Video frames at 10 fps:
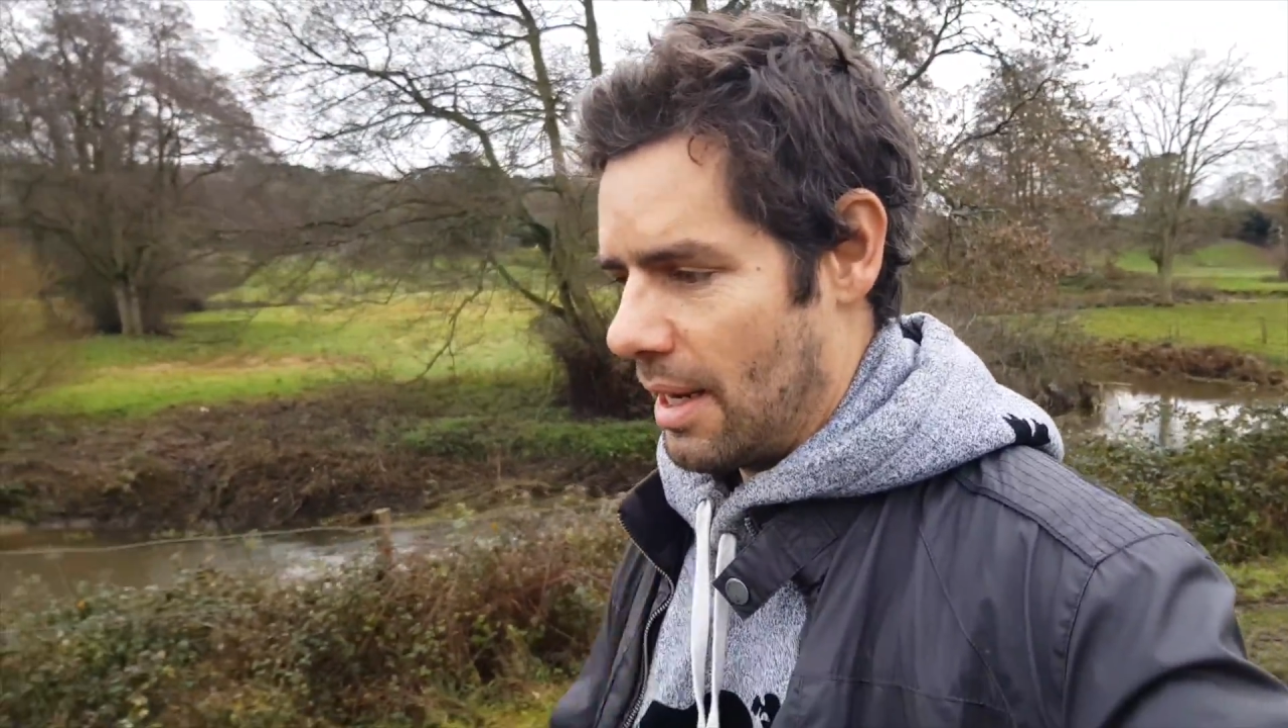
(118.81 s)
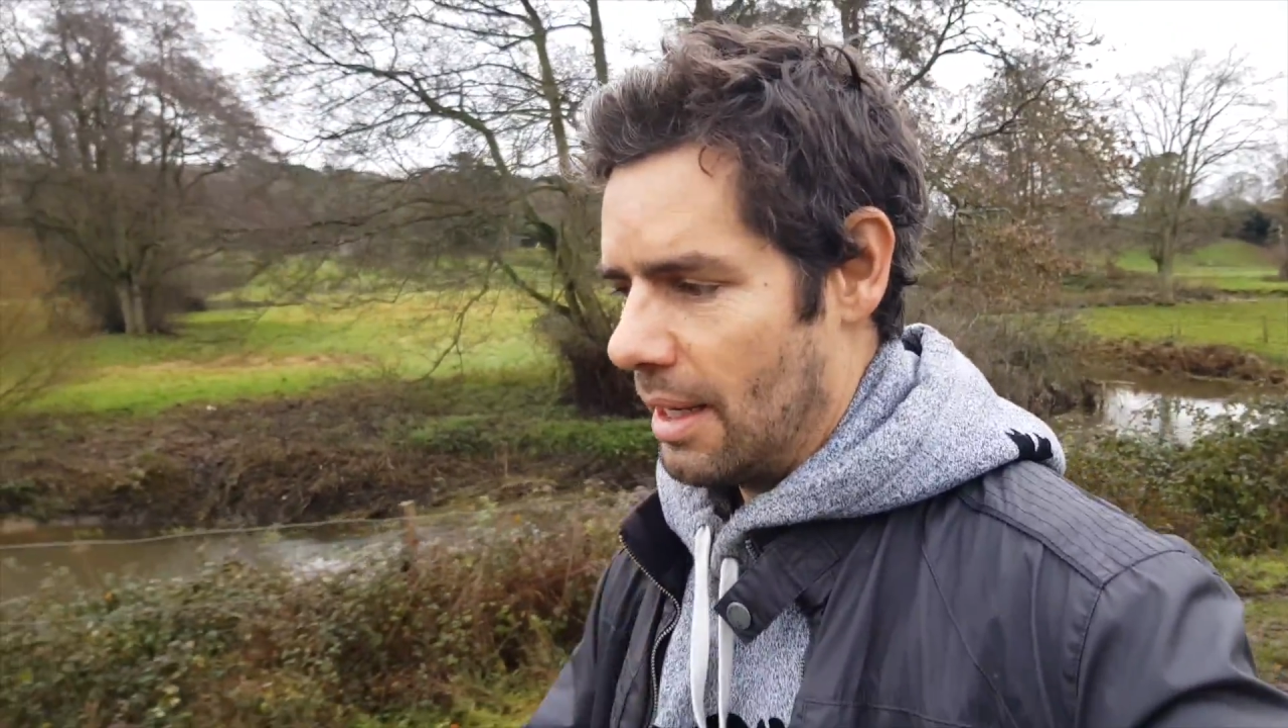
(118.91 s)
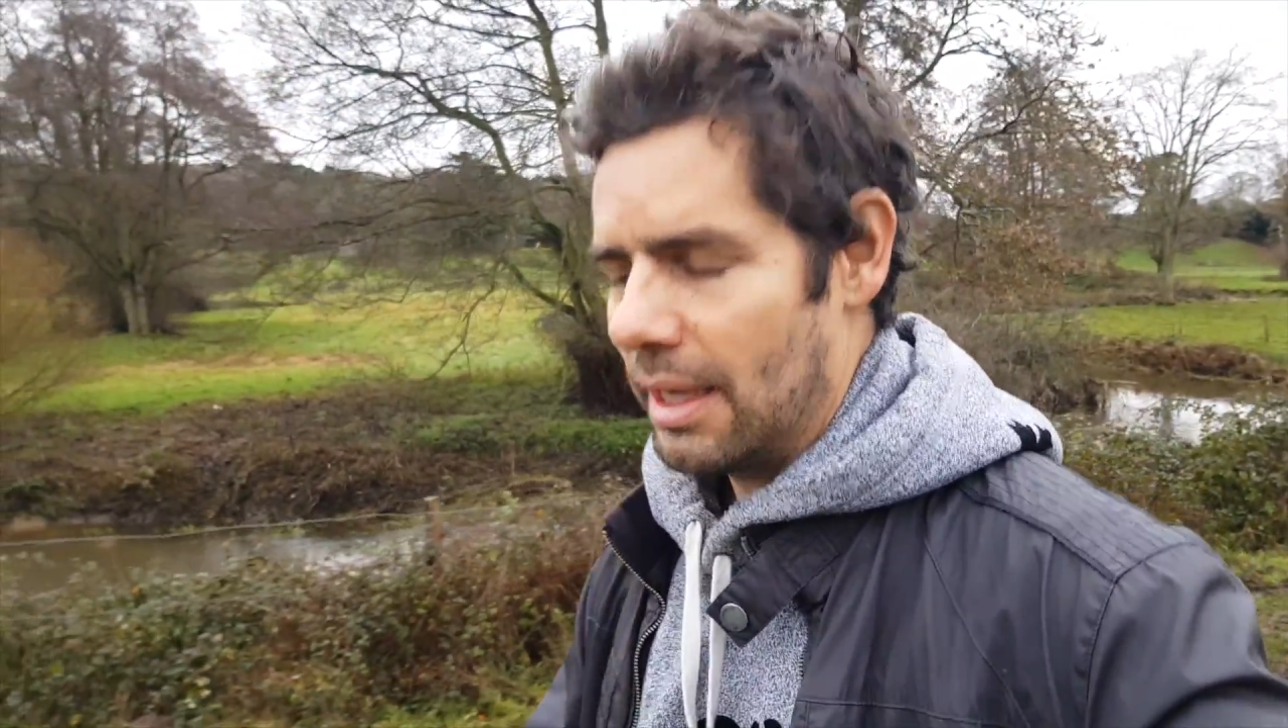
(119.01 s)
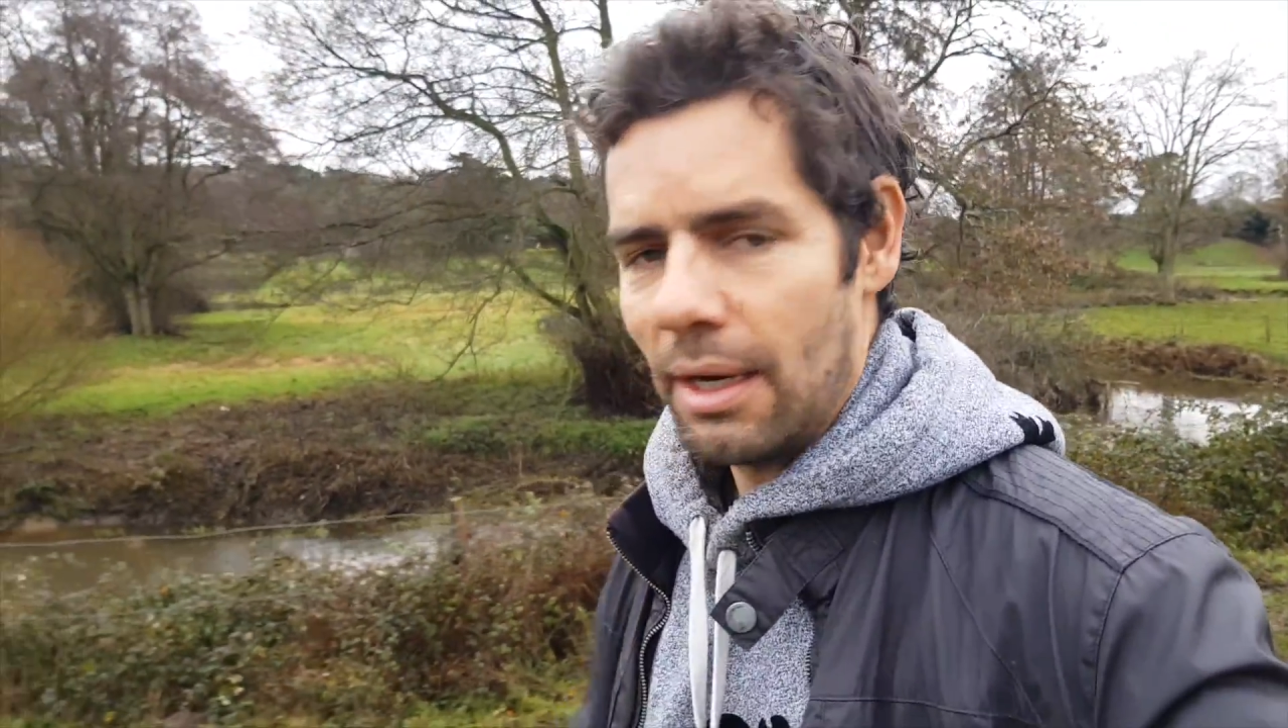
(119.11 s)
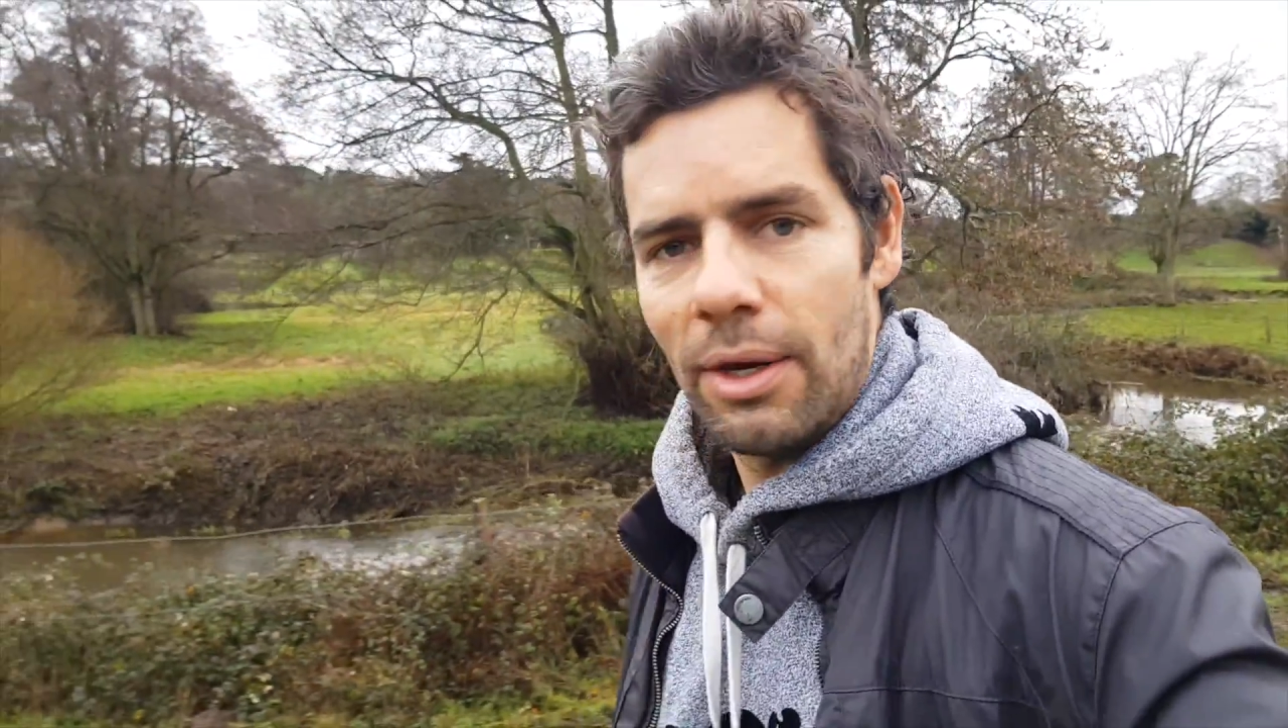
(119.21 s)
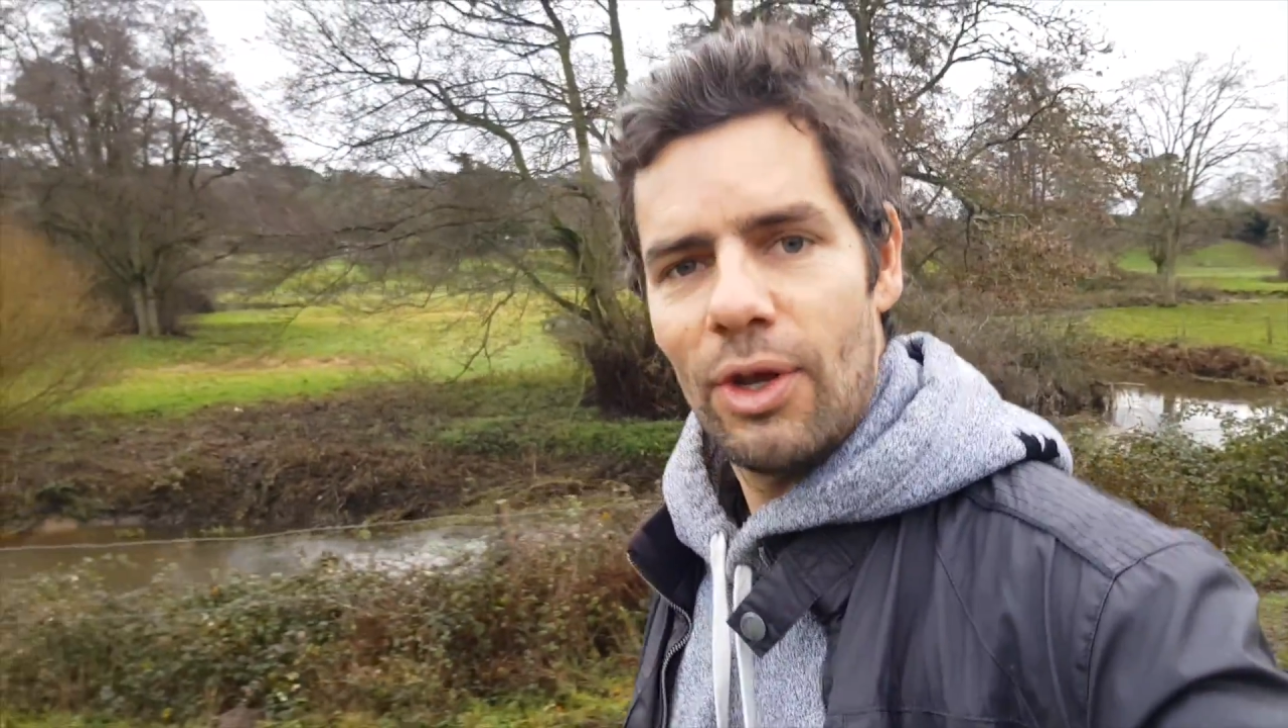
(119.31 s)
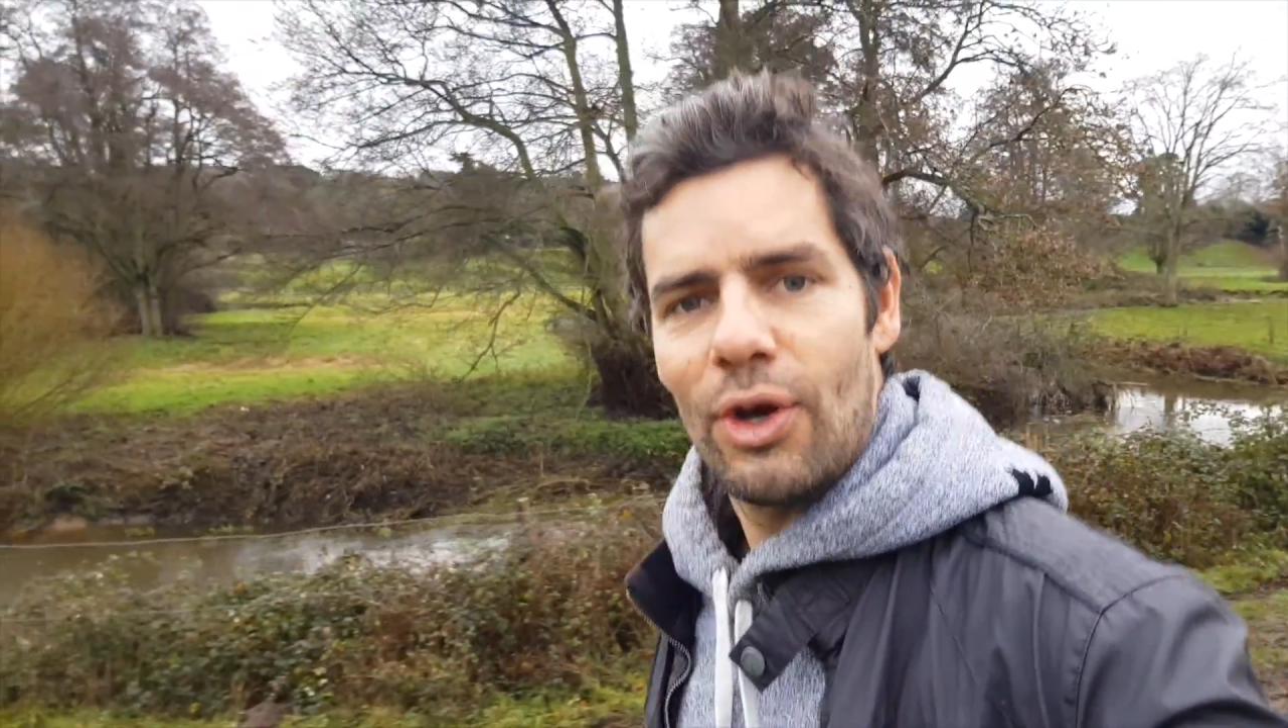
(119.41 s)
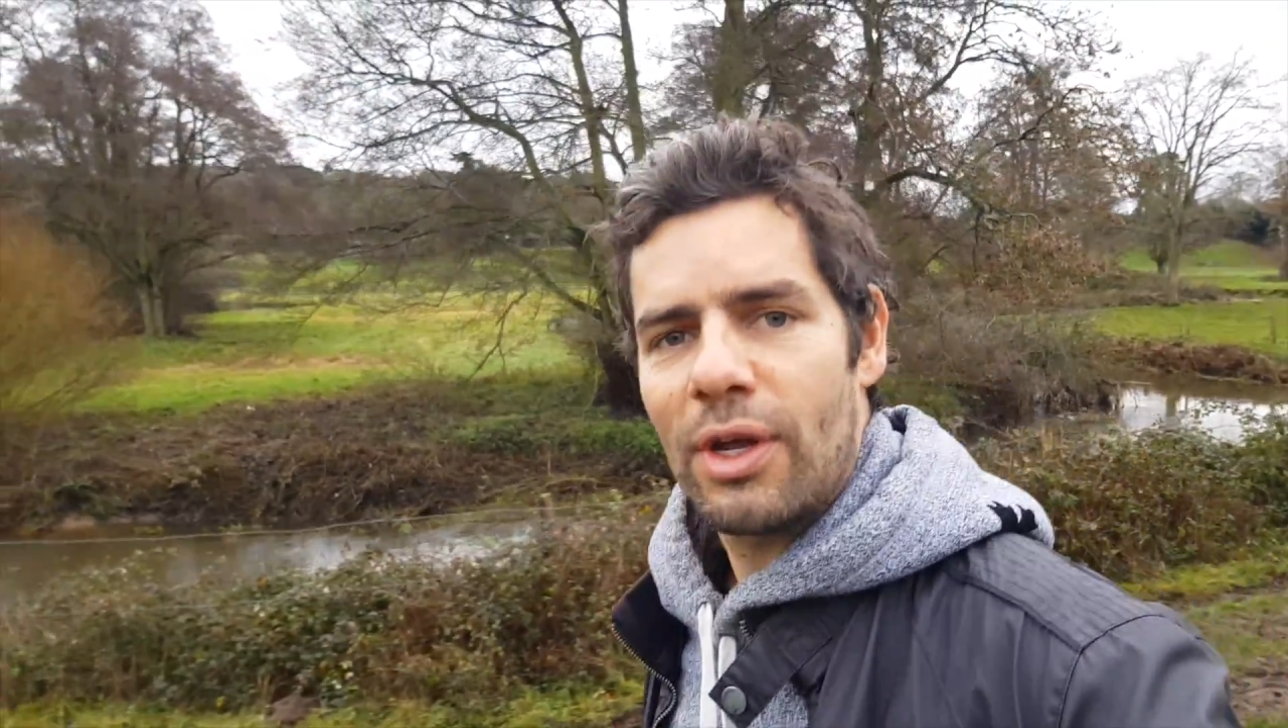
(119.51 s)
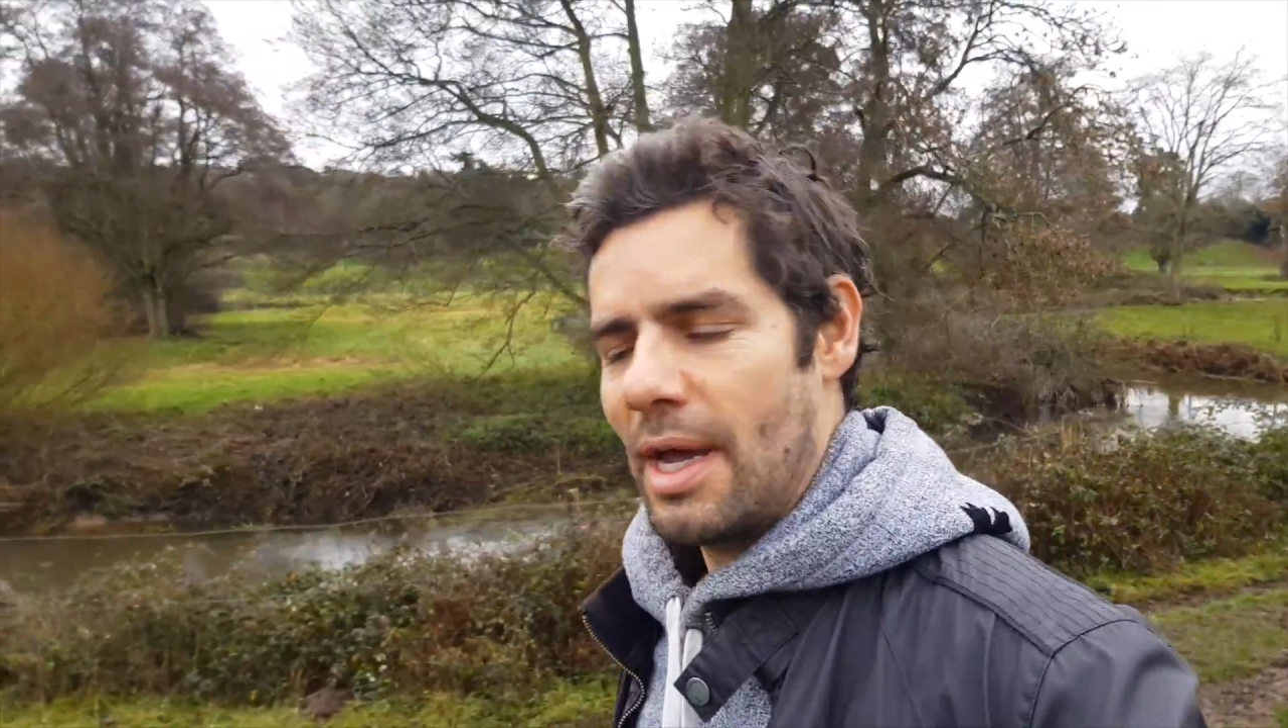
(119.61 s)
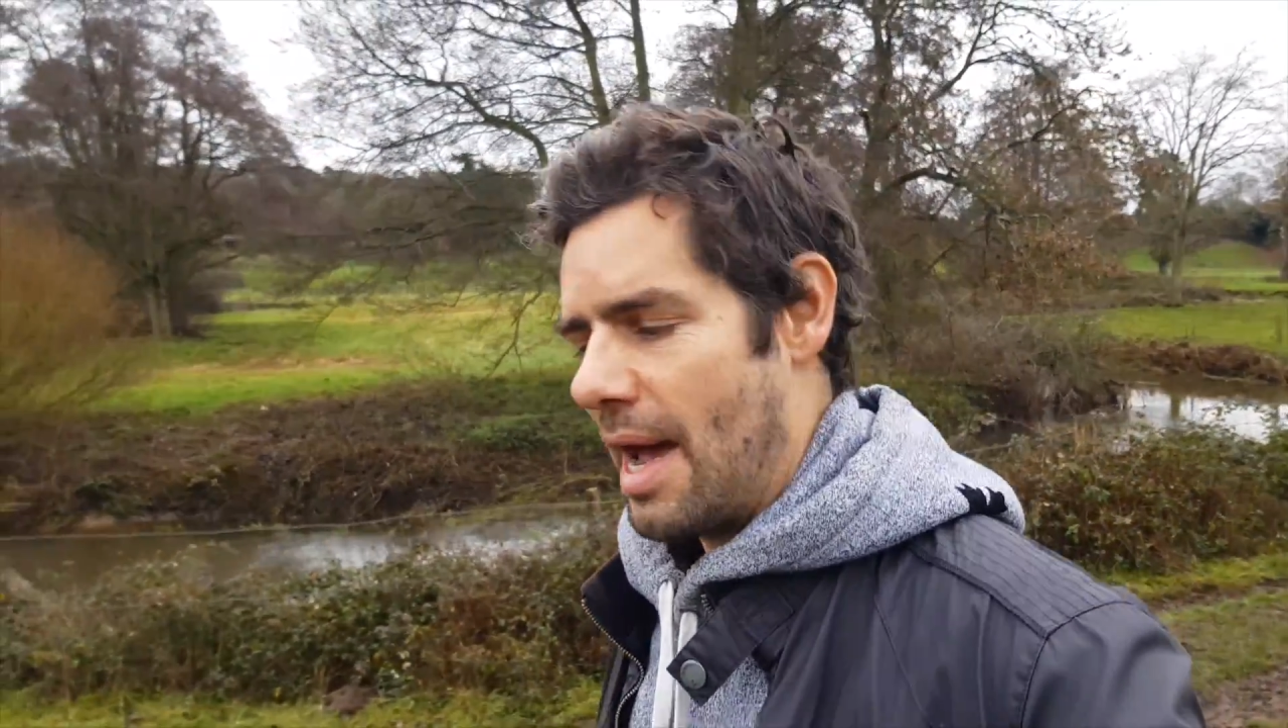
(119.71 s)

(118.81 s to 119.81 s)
a little look